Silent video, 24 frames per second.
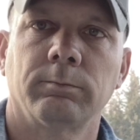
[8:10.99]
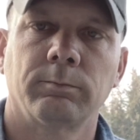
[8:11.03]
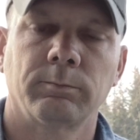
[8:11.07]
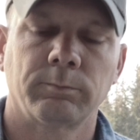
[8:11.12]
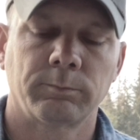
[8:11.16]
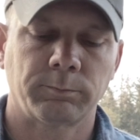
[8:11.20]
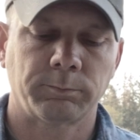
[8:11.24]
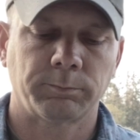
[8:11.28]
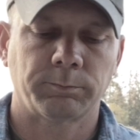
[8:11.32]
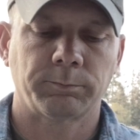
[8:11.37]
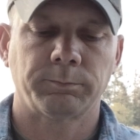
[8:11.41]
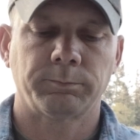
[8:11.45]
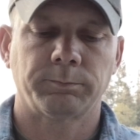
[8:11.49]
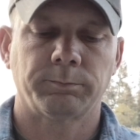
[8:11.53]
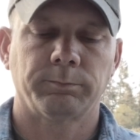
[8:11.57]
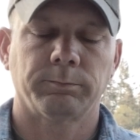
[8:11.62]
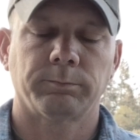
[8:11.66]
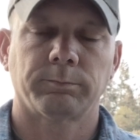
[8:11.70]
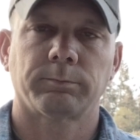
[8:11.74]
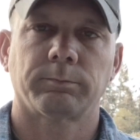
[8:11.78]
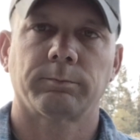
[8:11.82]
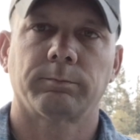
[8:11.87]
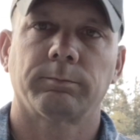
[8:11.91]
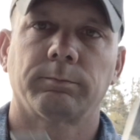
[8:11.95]

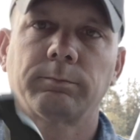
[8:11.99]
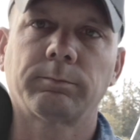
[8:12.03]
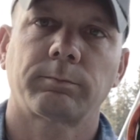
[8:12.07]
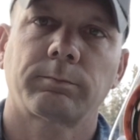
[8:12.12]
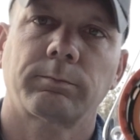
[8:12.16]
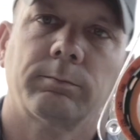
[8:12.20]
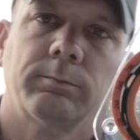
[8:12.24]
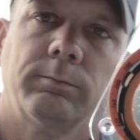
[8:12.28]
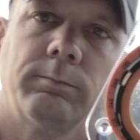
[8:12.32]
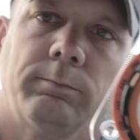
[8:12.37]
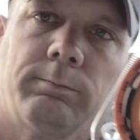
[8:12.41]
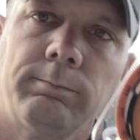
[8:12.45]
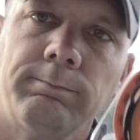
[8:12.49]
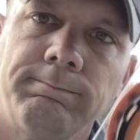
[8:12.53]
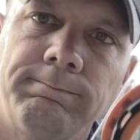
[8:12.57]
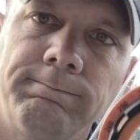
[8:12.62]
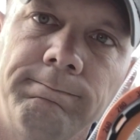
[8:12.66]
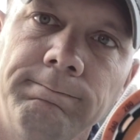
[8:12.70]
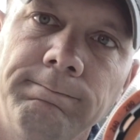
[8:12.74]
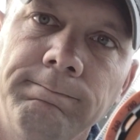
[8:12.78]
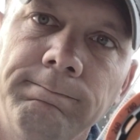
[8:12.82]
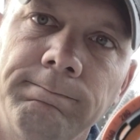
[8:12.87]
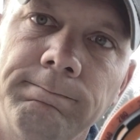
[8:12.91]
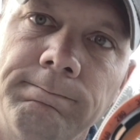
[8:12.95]

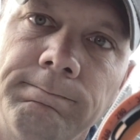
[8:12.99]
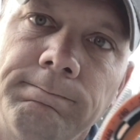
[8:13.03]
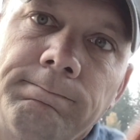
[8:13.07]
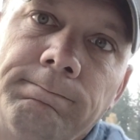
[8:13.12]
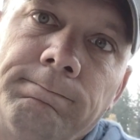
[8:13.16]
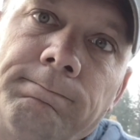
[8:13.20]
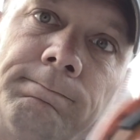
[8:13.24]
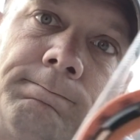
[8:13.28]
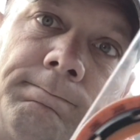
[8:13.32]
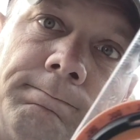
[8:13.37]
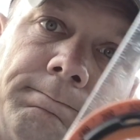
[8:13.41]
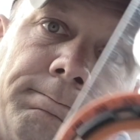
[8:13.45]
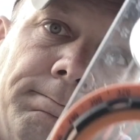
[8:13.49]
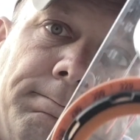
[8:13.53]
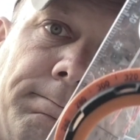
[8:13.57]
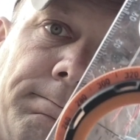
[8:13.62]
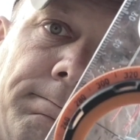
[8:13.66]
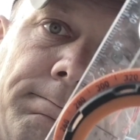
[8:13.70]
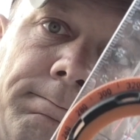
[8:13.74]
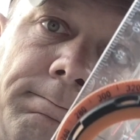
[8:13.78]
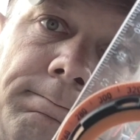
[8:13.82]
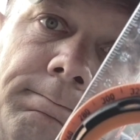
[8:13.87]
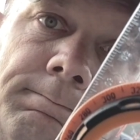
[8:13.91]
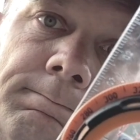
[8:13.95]

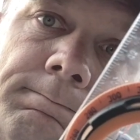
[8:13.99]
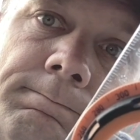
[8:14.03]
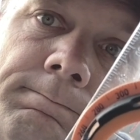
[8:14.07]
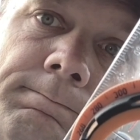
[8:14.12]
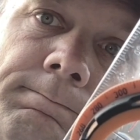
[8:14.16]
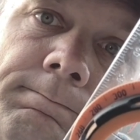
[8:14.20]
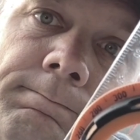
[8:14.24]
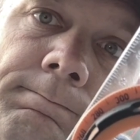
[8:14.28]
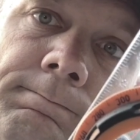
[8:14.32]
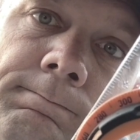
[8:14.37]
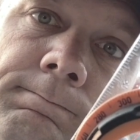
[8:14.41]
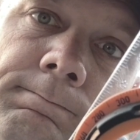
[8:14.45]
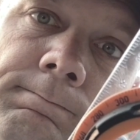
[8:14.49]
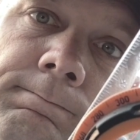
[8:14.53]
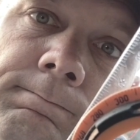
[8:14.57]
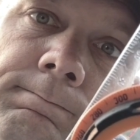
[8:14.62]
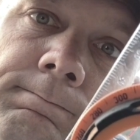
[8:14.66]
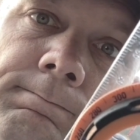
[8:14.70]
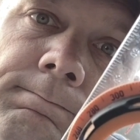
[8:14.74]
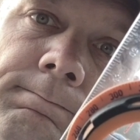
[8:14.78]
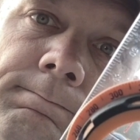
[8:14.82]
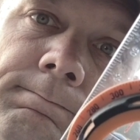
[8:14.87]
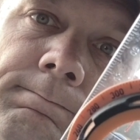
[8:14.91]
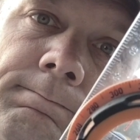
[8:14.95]

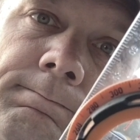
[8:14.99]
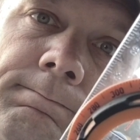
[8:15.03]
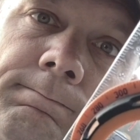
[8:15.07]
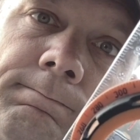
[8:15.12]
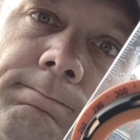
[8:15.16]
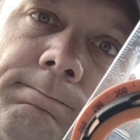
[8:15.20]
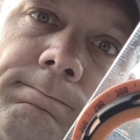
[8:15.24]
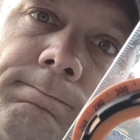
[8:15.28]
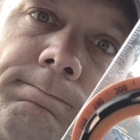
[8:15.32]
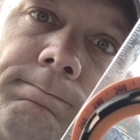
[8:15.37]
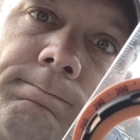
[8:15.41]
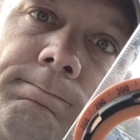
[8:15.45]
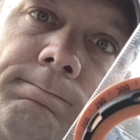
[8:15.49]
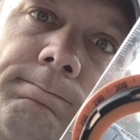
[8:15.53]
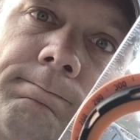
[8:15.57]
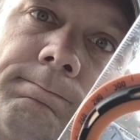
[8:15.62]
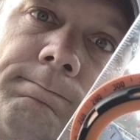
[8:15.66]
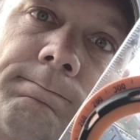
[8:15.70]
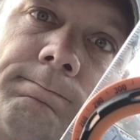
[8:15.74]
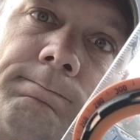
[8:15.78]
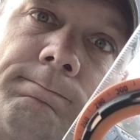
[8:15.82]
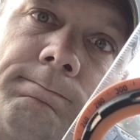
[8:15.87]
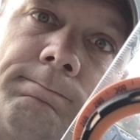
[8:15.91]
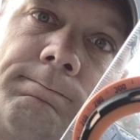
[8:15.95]

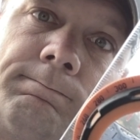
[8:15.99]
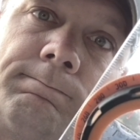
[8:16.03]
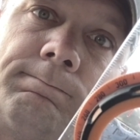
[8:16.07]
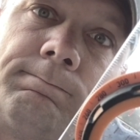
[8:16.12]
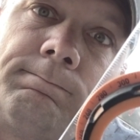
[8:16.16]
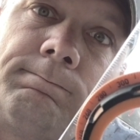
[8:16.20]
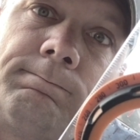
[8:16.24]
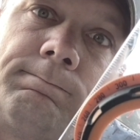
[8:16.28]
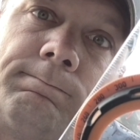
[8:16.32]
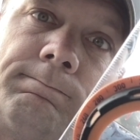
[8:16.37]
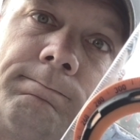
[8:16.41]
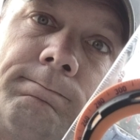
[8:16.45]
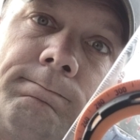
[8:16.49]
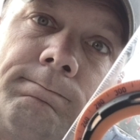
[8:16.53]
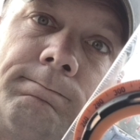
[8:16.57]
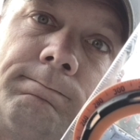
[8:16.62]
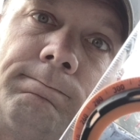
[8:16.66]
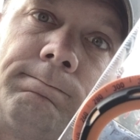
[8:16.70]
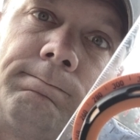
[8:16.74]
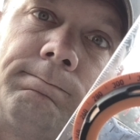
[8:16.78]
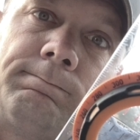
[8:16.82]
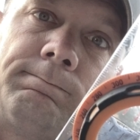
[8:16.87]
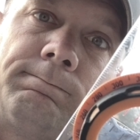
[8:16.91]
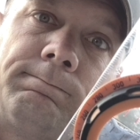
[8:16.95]

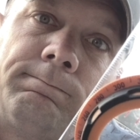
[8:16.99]
Nobody speaks.